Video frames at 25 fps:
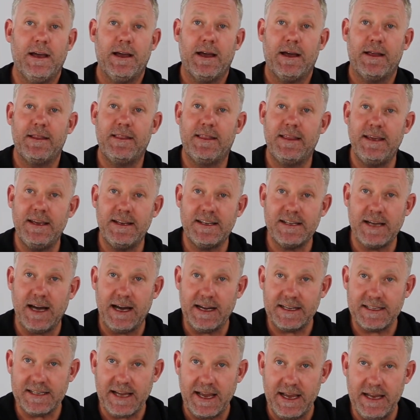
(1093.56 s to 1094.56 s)
the
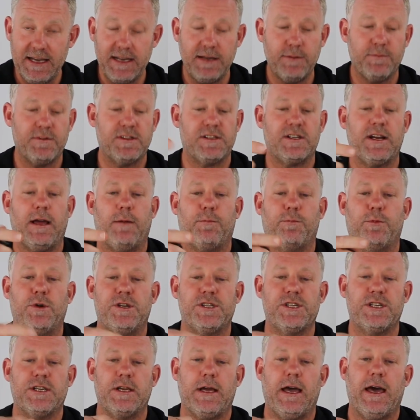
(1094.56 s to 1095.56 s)
titanium strap,
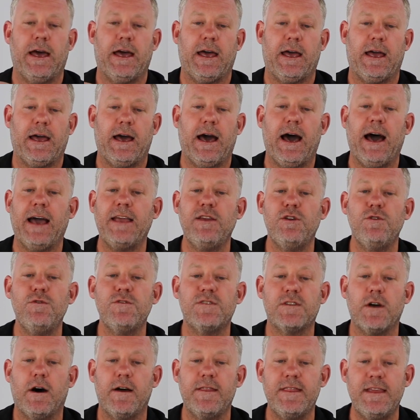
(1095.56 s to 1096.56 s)
which I
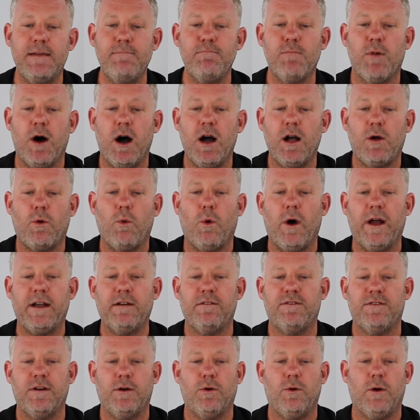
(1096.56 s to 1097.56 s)
used on the Mark
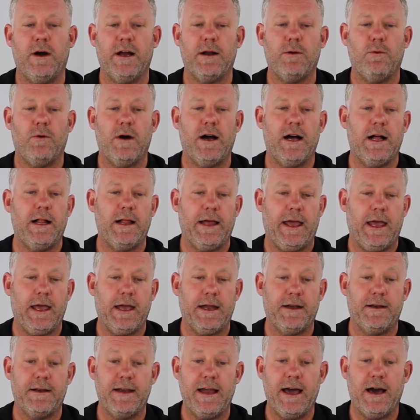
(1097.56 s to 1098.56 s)
1 for quite a while,
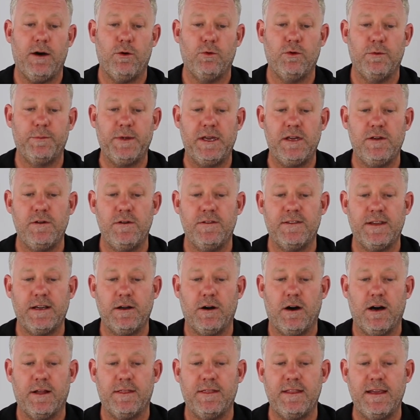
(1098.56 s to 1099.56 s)
and now we'll be
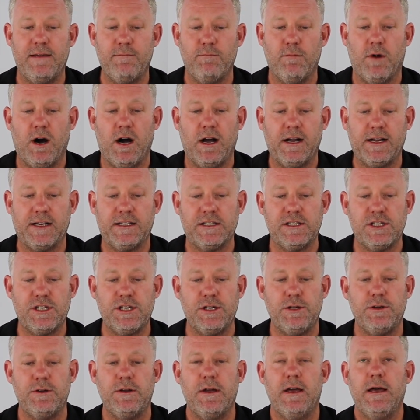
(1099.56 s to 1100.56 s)
using on the Mark
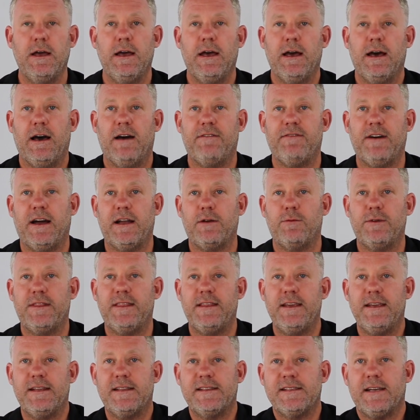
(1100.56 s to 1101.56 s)
2. I find
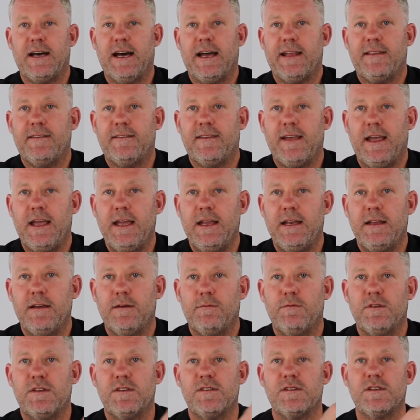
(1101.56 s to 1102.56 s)
with the
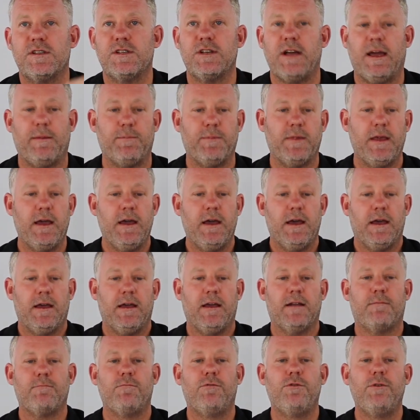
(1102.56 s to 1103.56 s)
titanium strap,
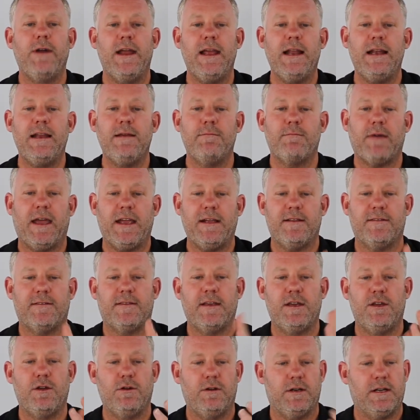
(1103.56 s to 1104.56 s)
it really makes
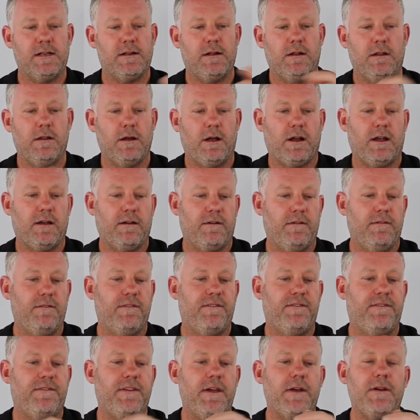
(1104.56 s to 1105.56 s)
the unit look
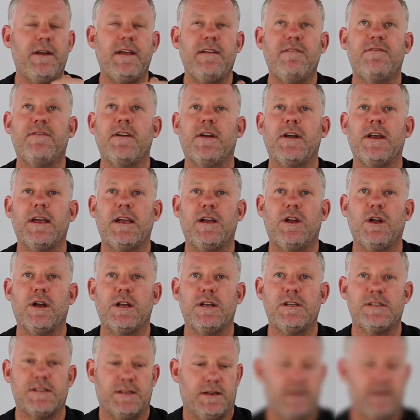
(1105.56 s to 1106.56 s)
very, very good.